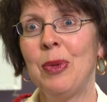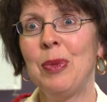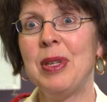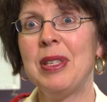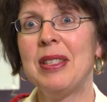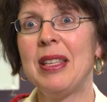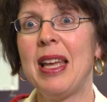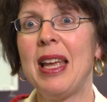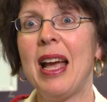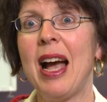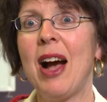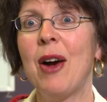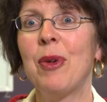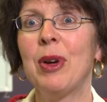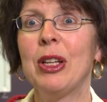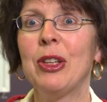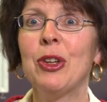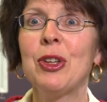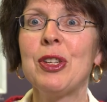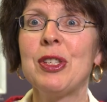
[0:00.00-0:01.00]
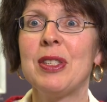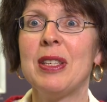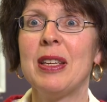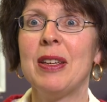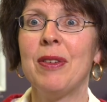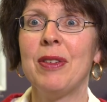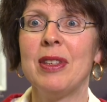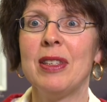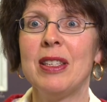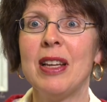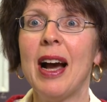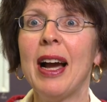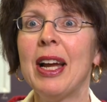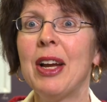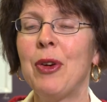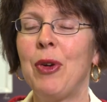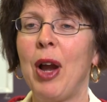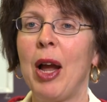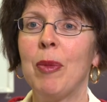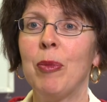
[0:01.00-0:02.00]
We say how it looks in a
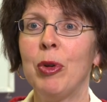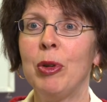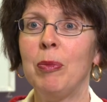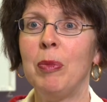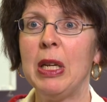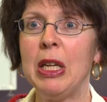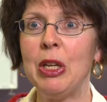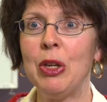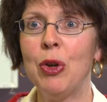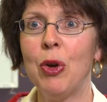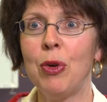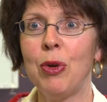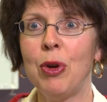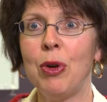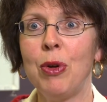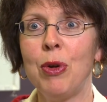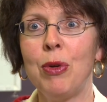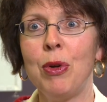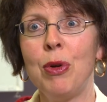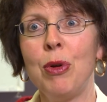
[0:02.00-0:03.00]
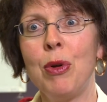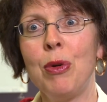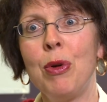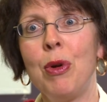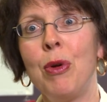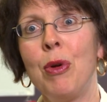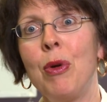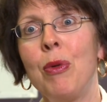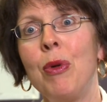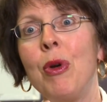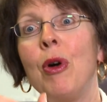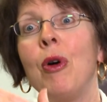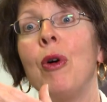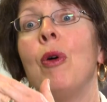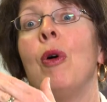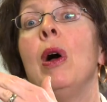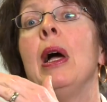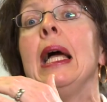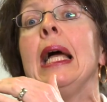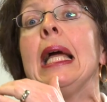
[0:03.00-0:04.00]
diagram would be no, no, no, no, no, no, no, no,
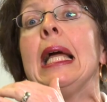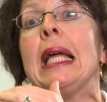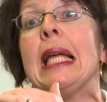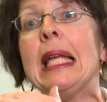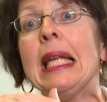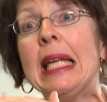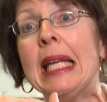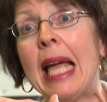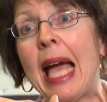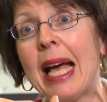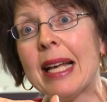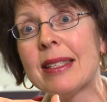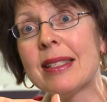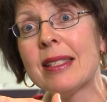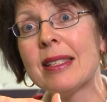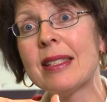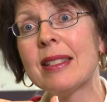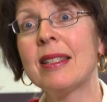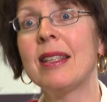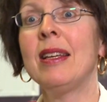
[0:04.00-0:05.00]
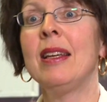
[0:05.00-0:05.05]
yes.